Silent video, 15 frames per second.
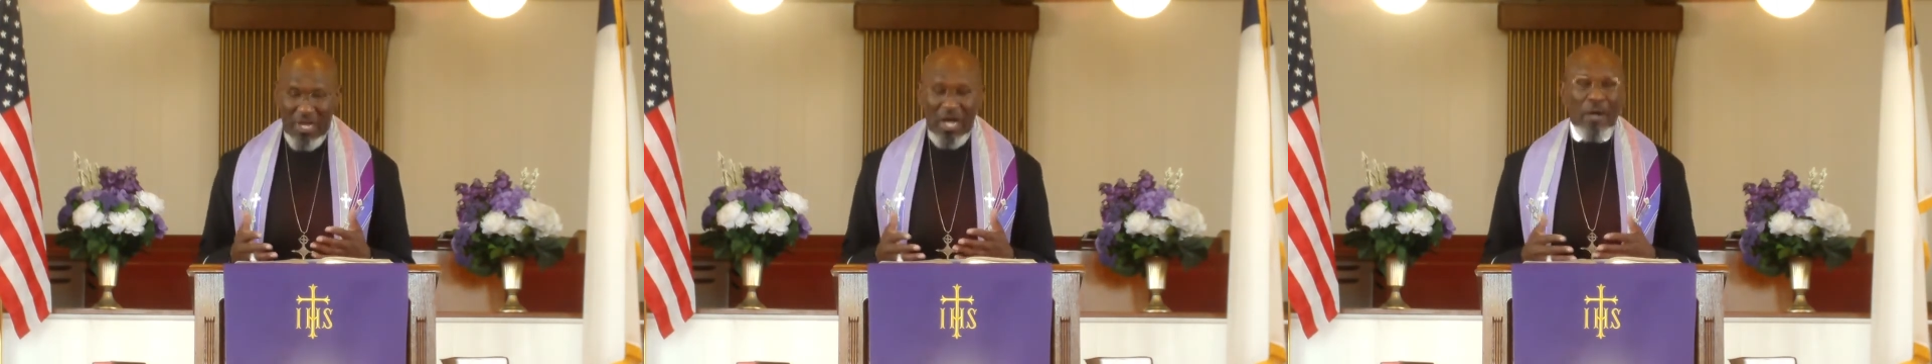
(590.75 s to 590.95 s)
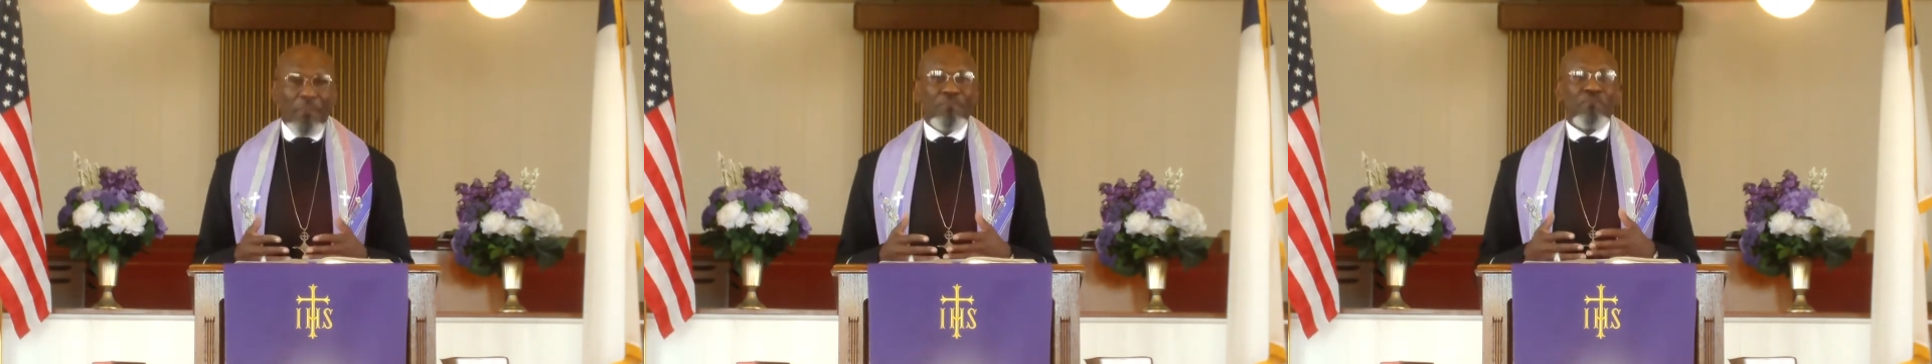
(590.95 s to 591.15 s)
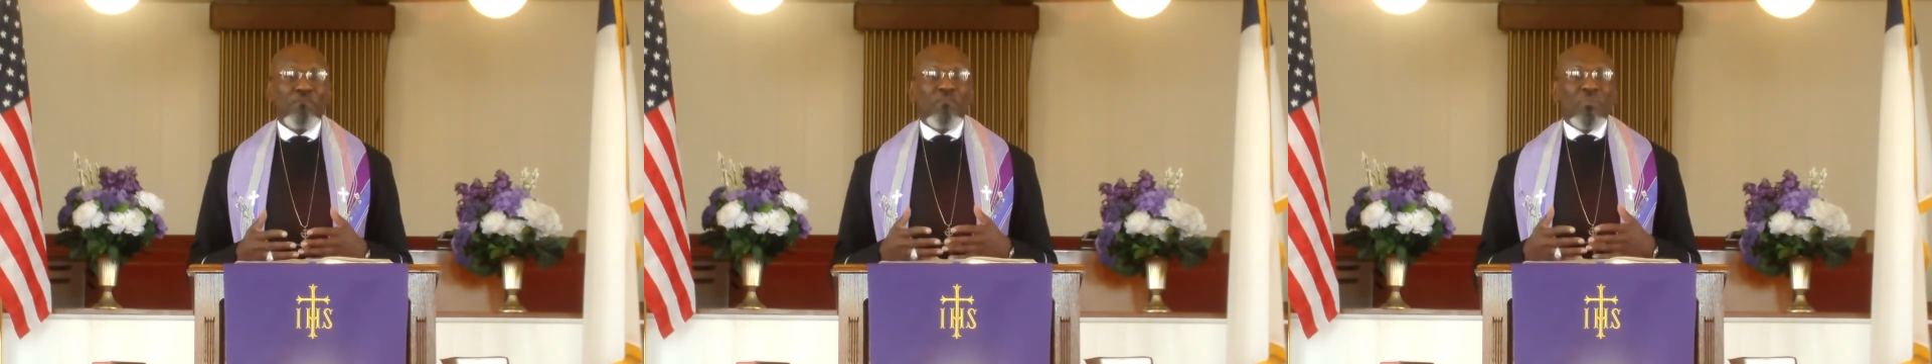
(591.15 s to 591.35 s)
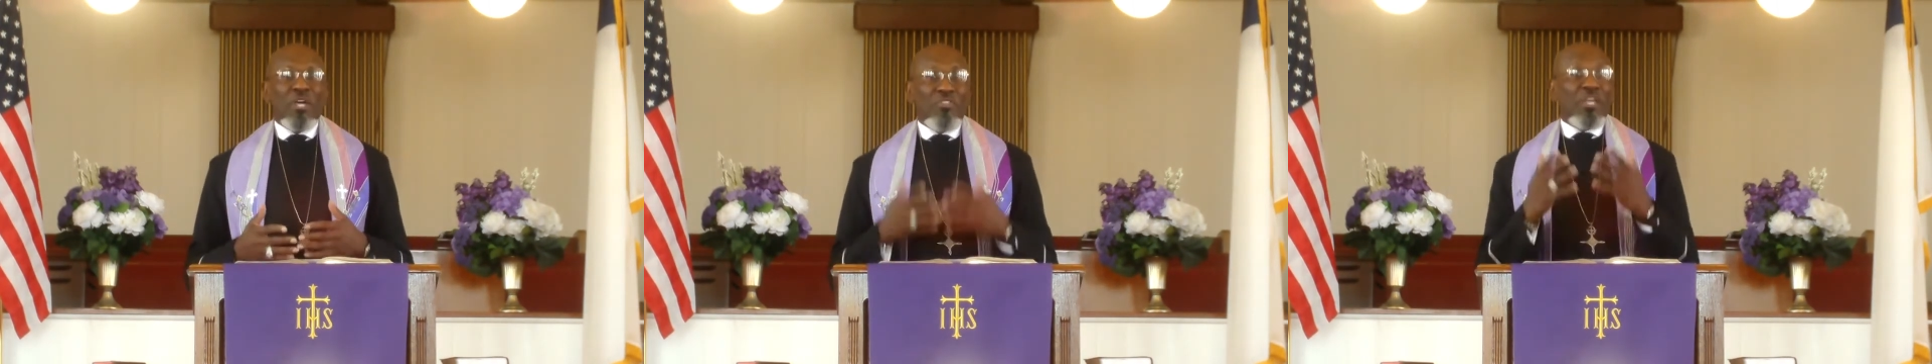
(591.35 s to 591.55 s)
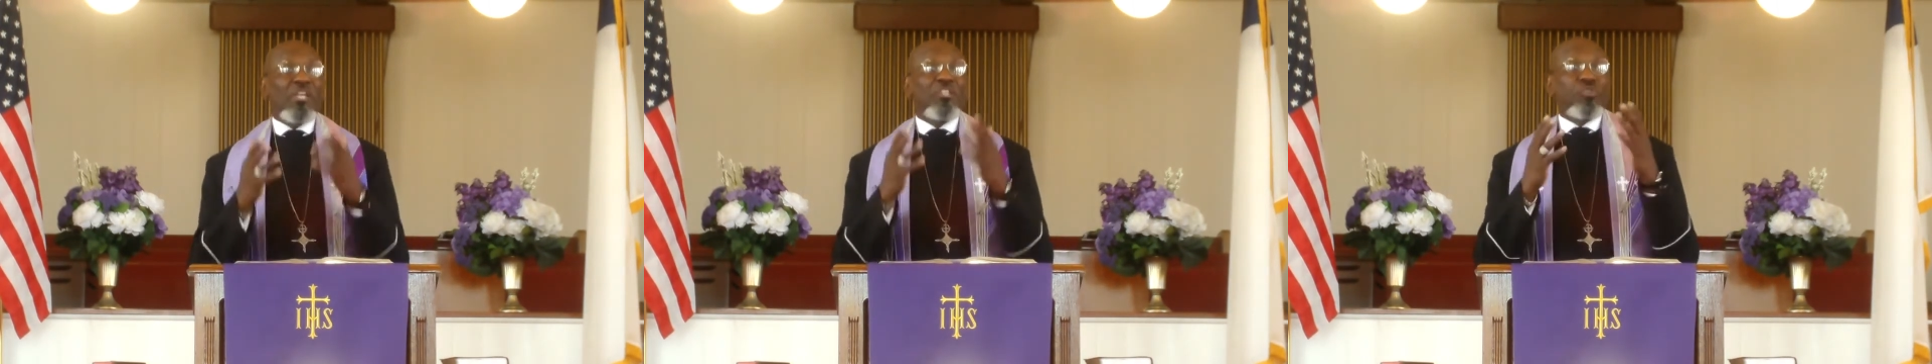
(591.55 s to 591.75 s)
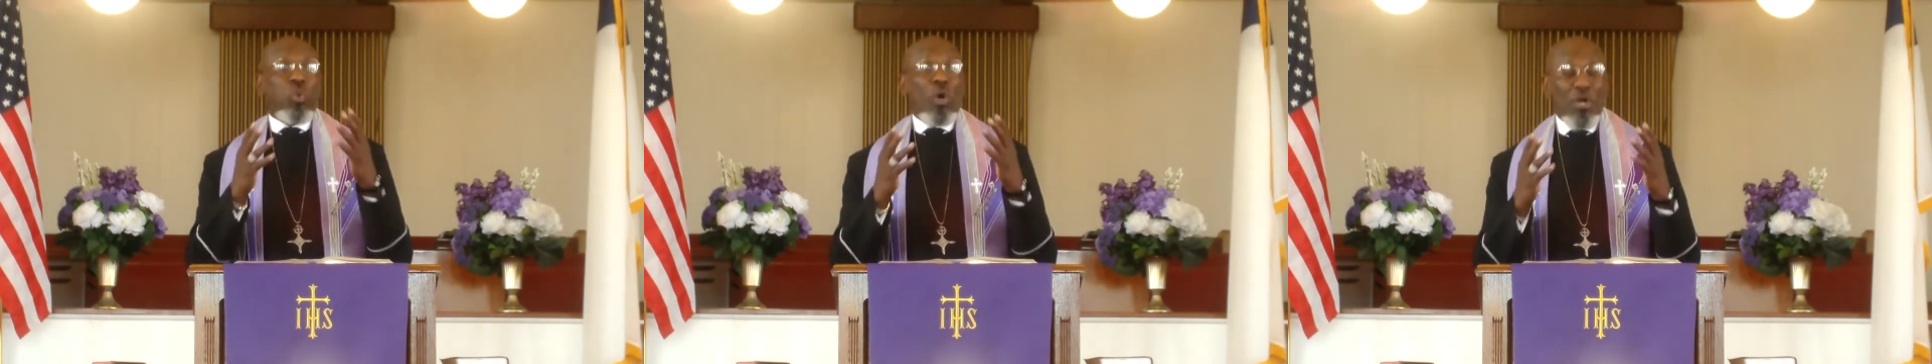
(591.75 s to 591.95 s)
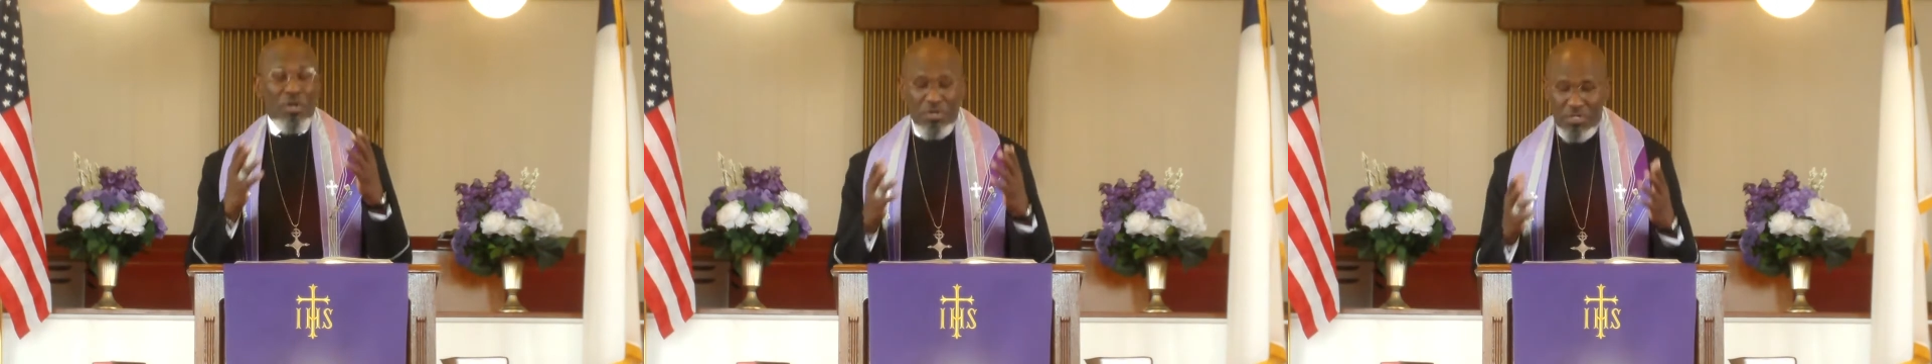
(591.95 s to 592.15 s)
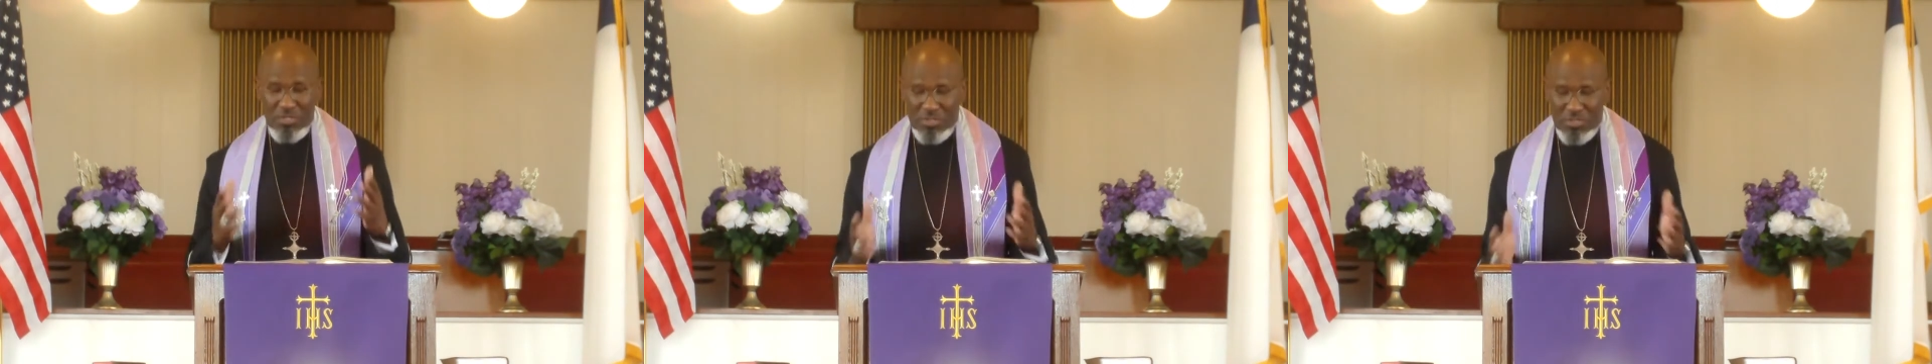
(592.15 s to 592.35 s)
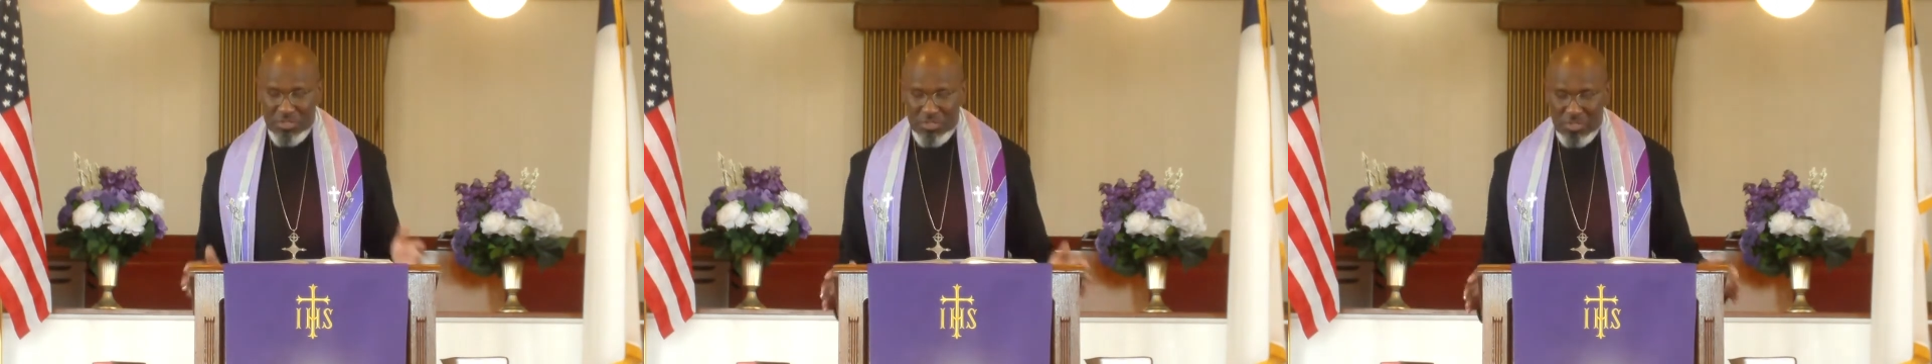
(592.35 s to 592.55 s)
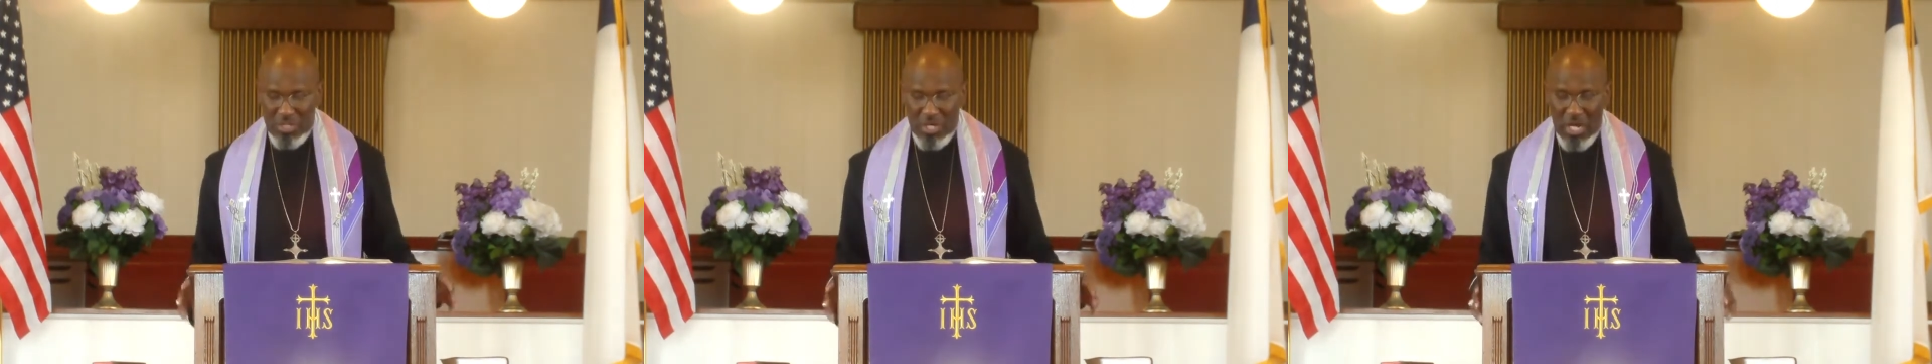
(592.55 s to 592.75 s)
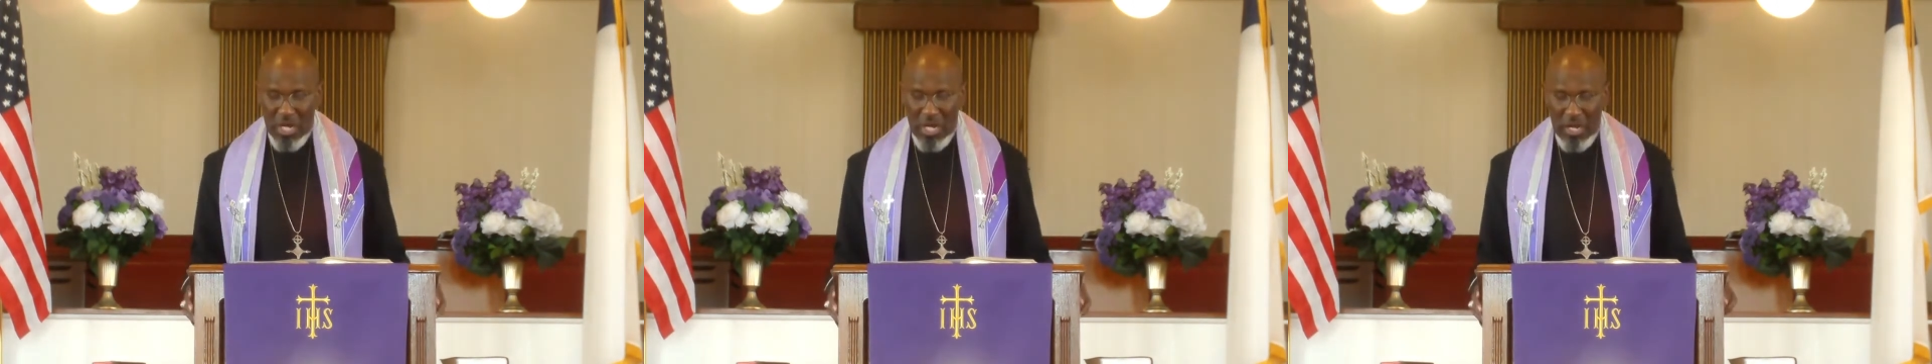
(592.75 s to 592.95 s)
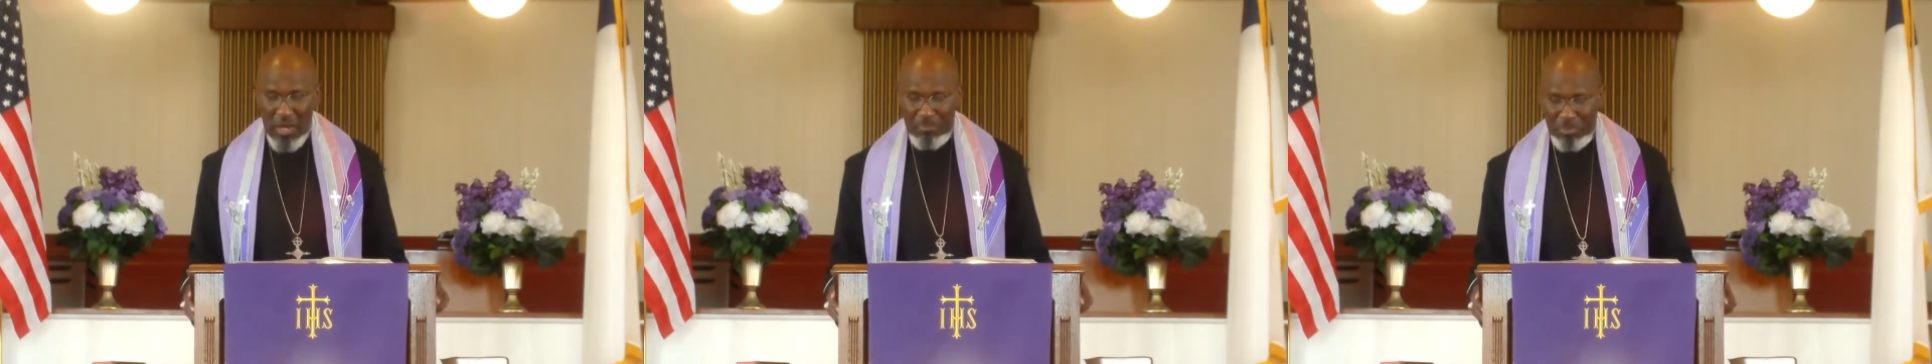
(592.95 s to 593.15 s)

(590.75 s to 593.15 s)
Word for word: Um, these words uh,